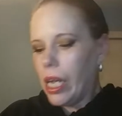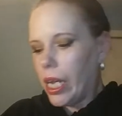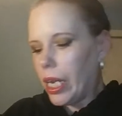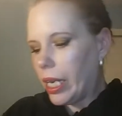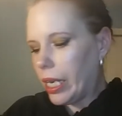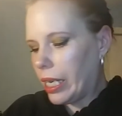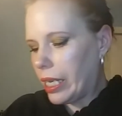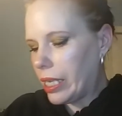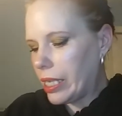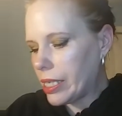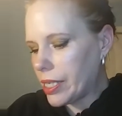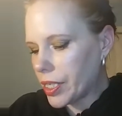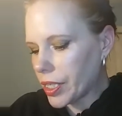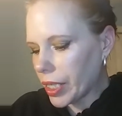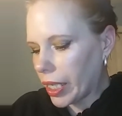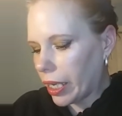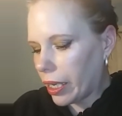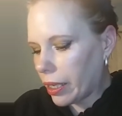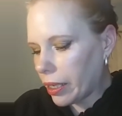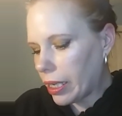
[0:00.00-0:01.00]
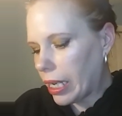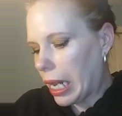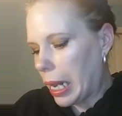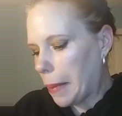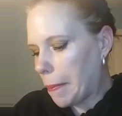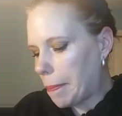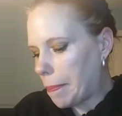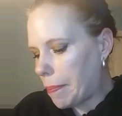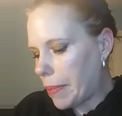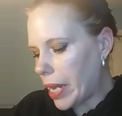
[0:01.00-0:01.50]
It is like
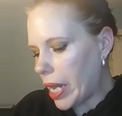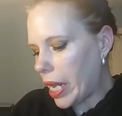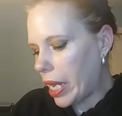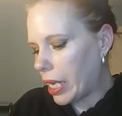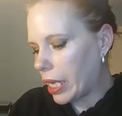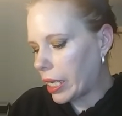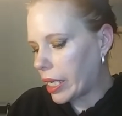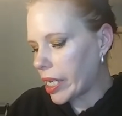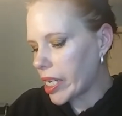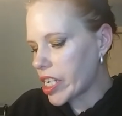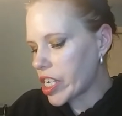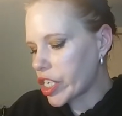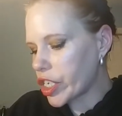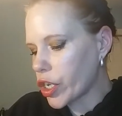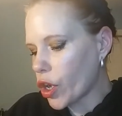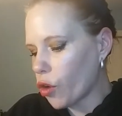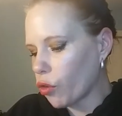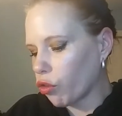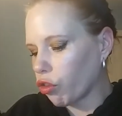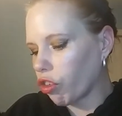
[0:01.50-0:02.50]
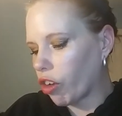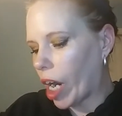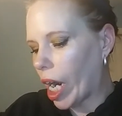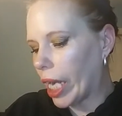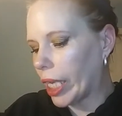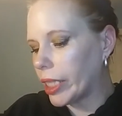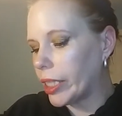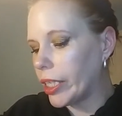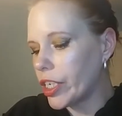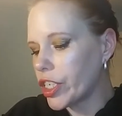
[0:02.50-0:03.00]
a pinkish
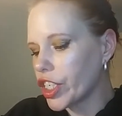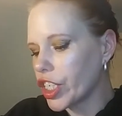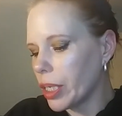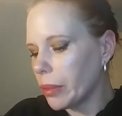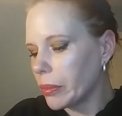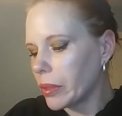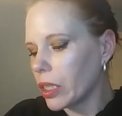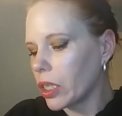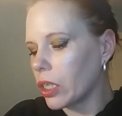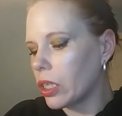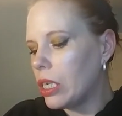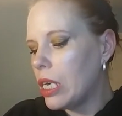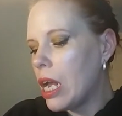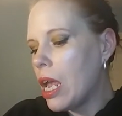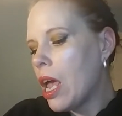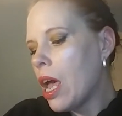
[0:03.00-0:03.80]
red shimmer,